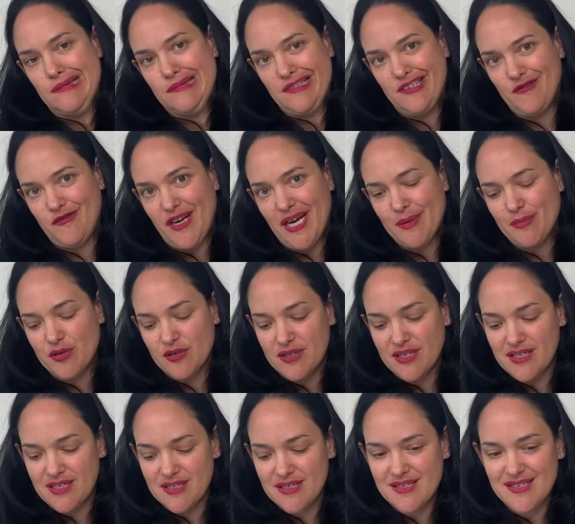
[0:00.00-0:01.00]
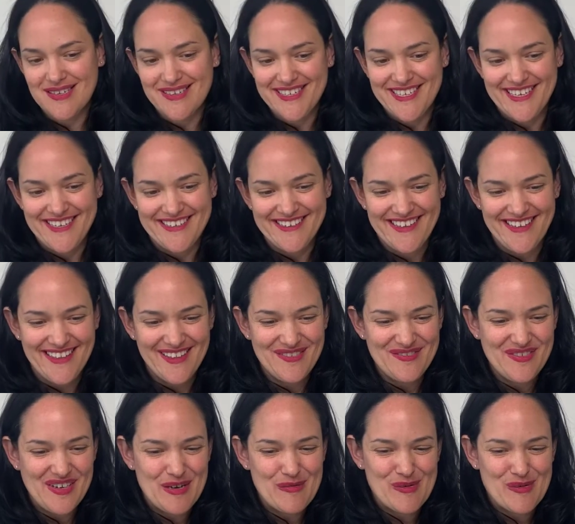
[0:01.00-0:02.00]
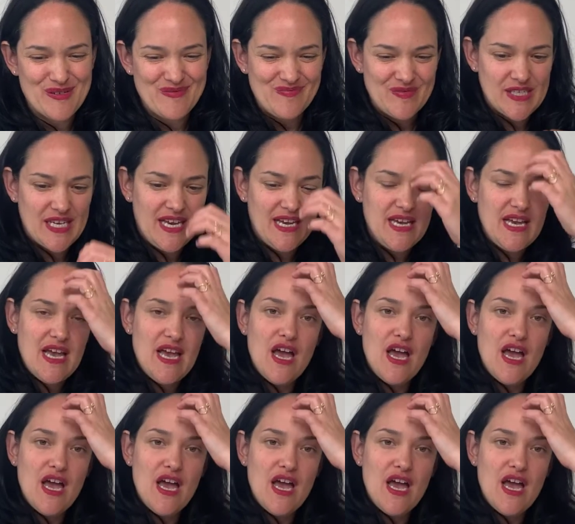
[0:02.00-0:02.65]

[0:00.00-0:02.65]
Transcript: Fiber is king. I love fiber. Okay.